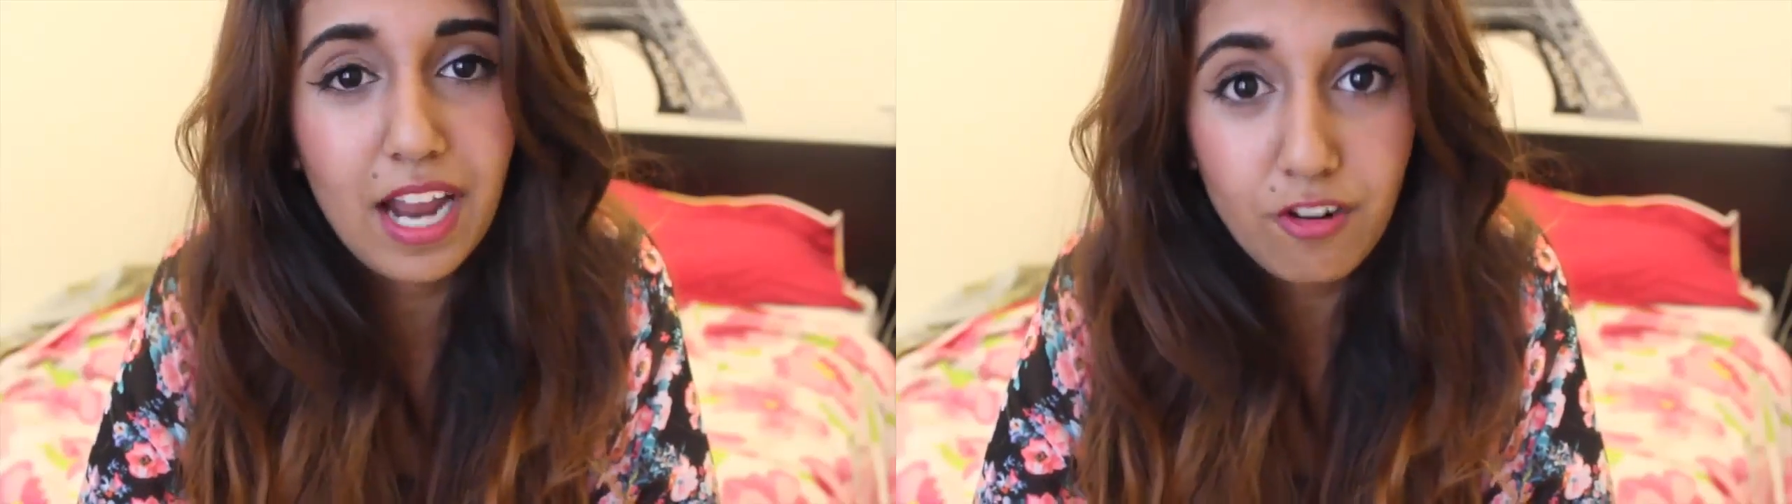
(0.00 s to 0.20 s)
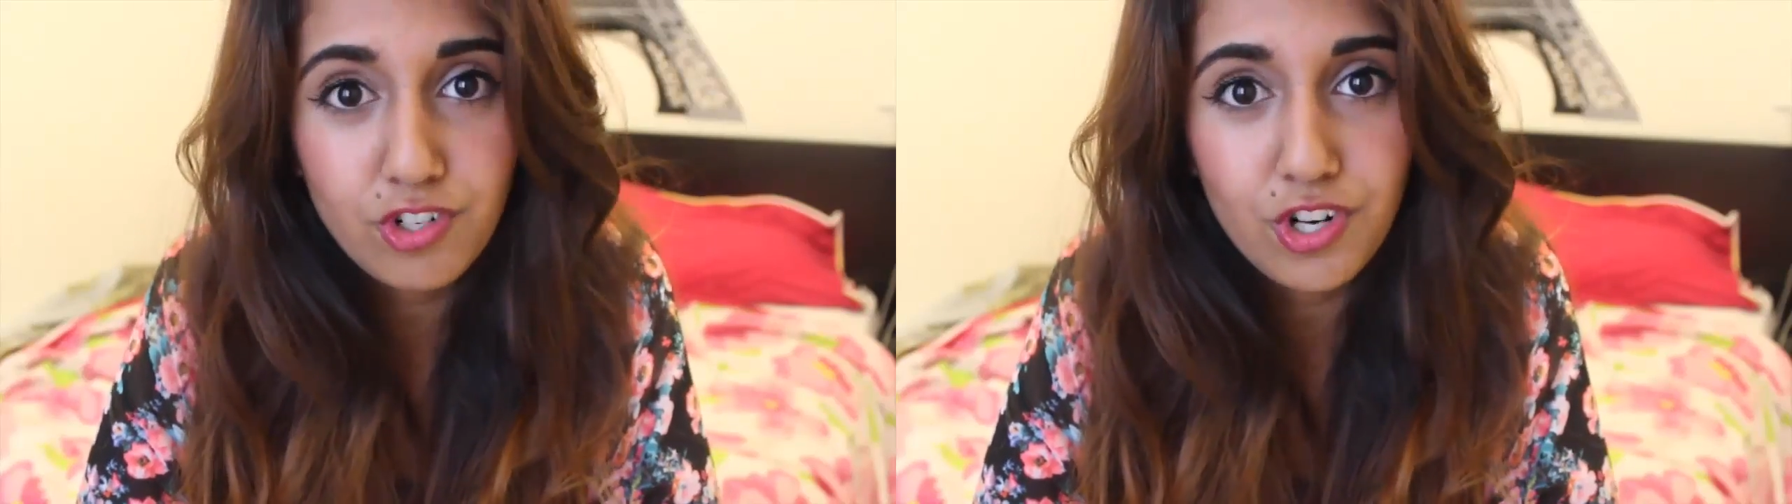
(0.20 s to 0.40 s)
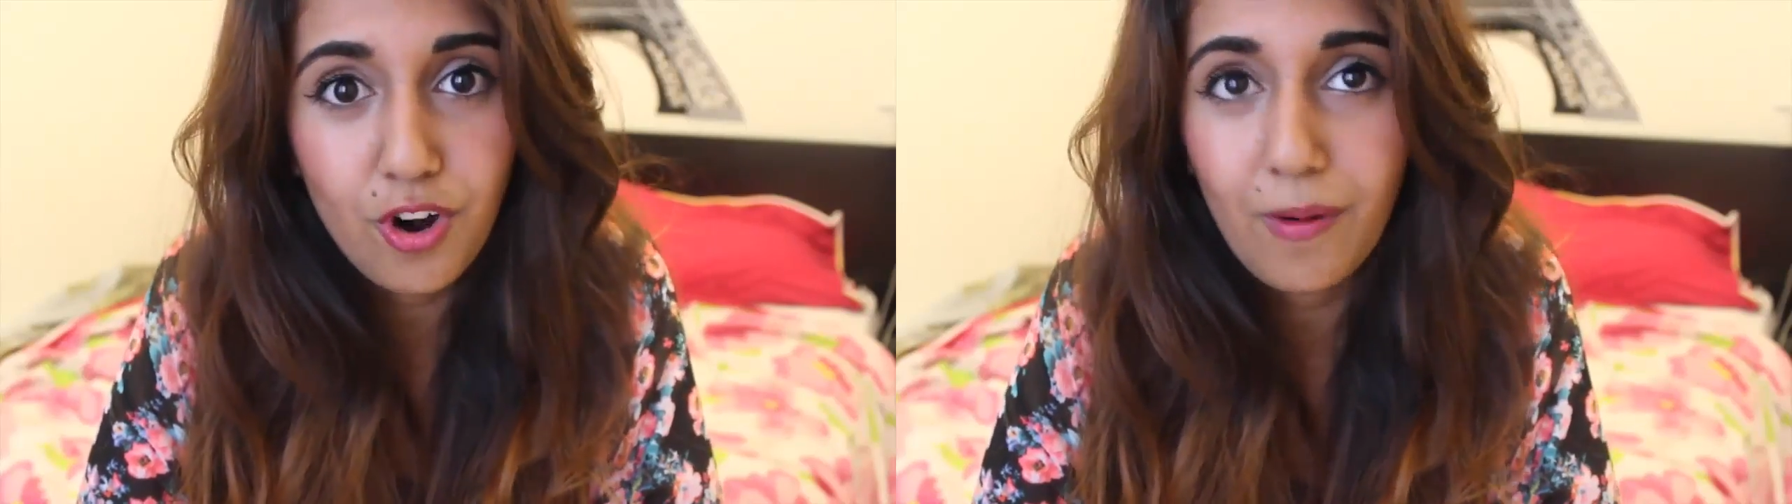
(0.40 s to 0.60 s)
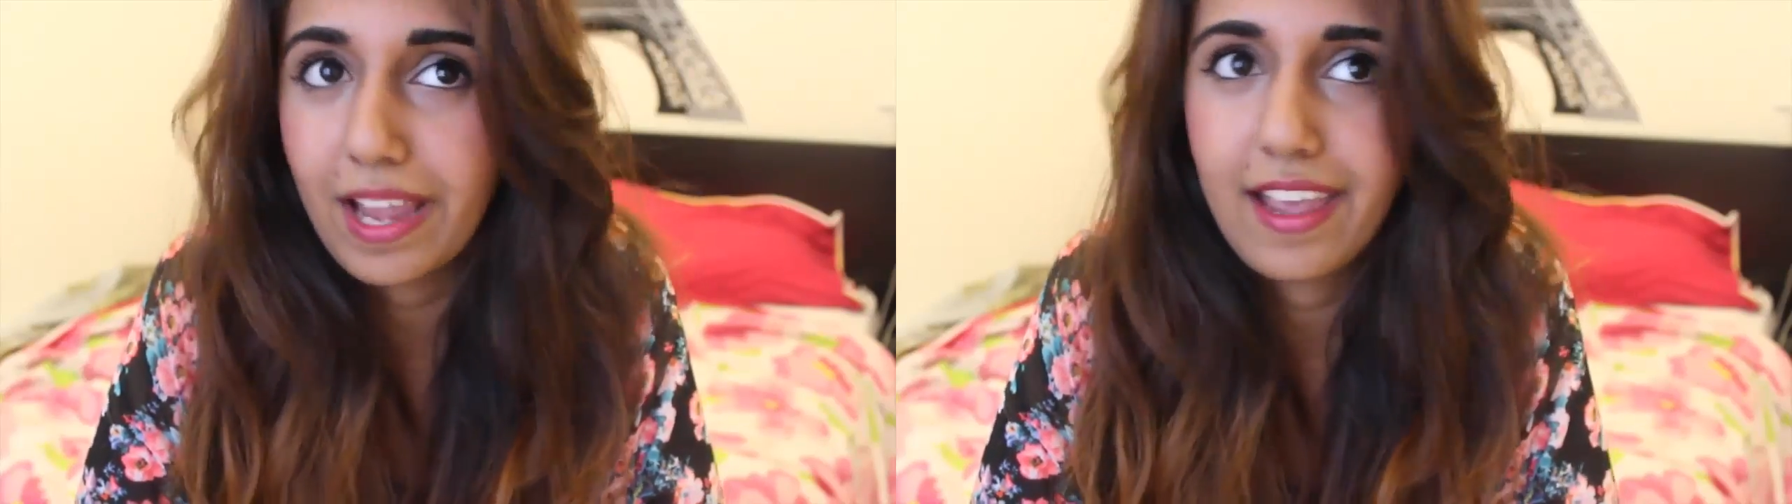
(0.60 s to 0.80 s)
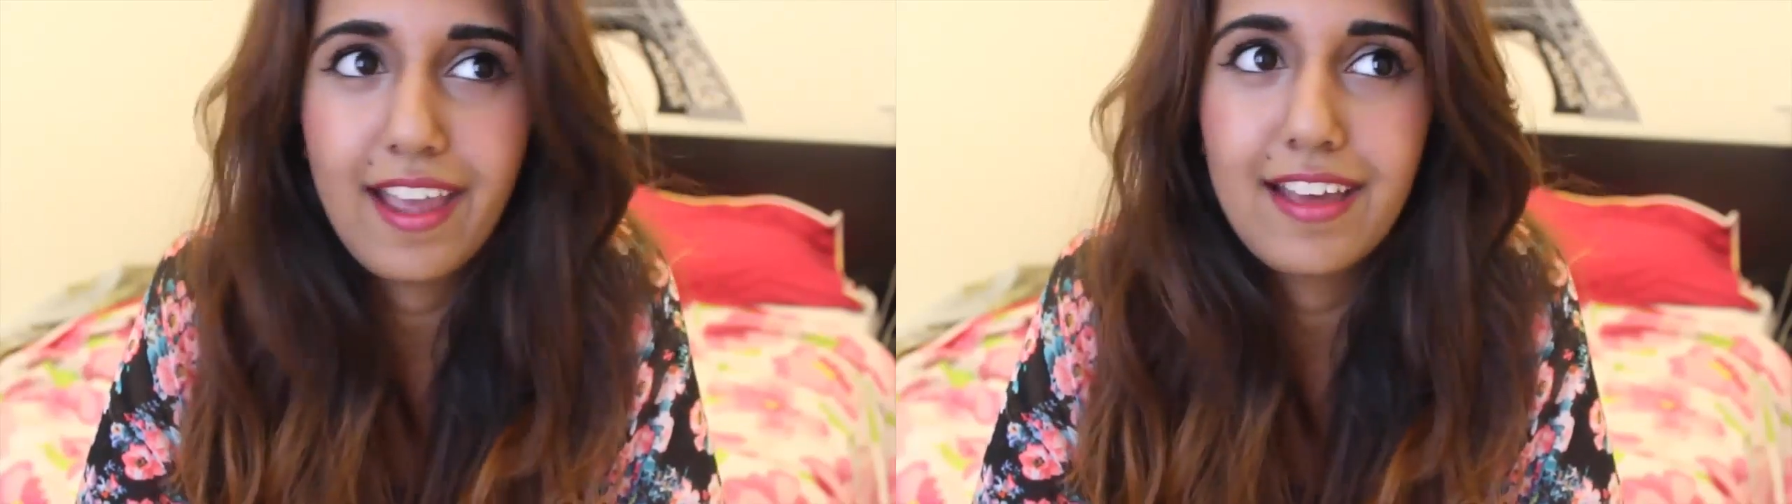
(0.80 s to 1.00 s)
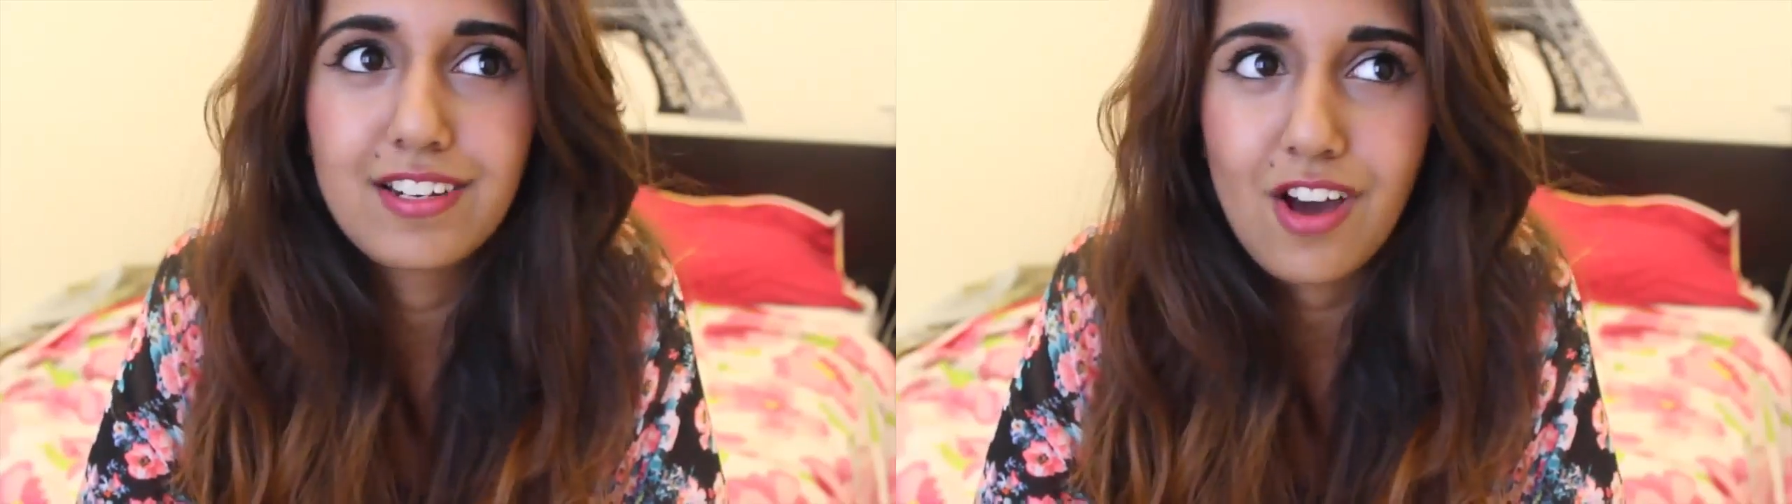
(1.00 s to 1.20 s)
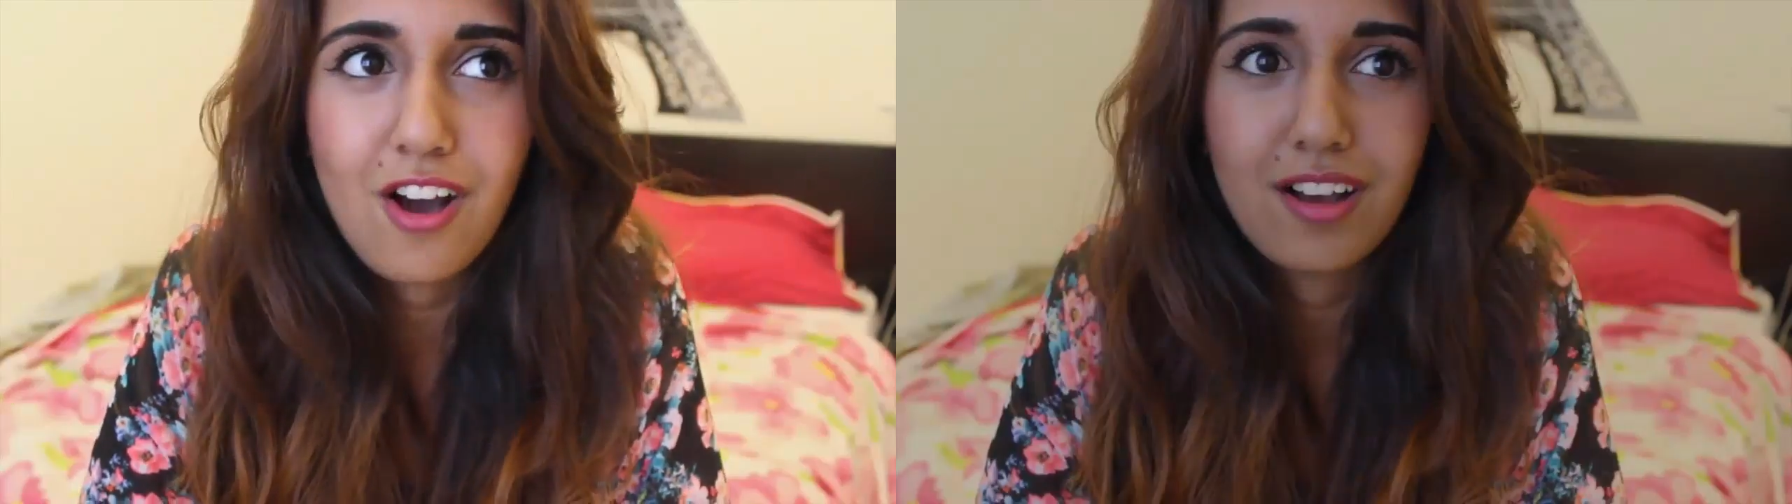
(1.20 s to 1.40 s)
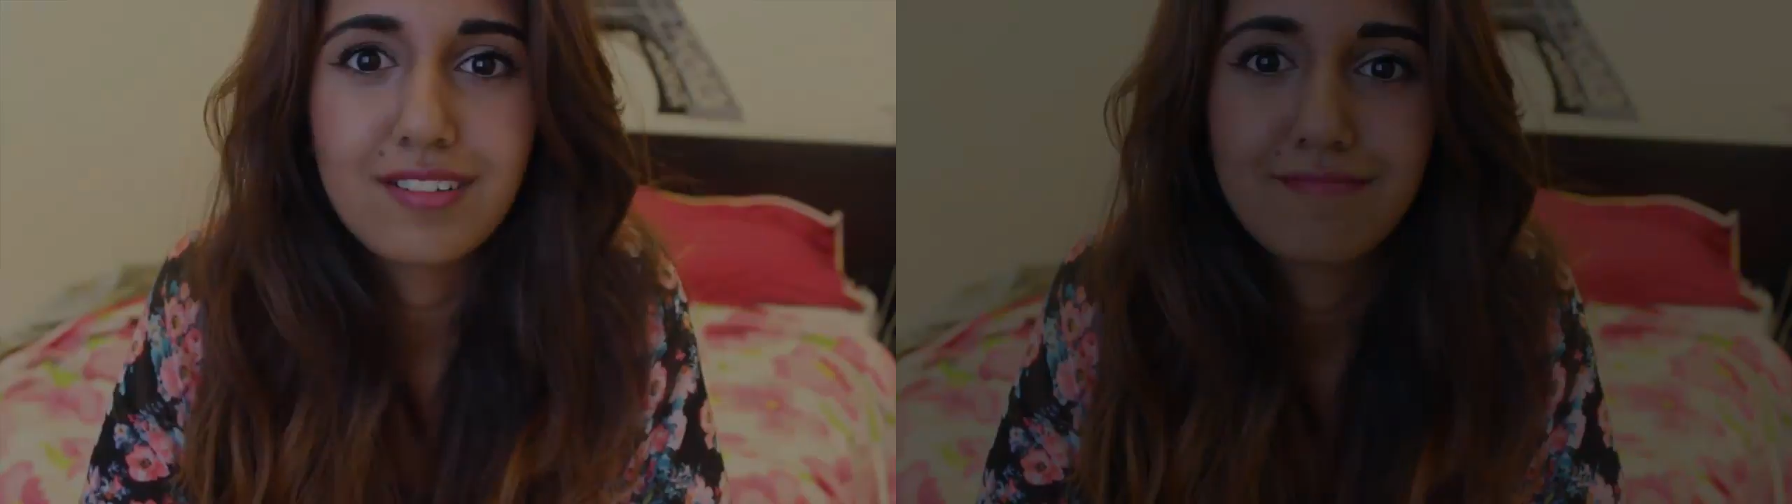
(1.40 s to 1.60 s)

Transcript: outro, I can't talk.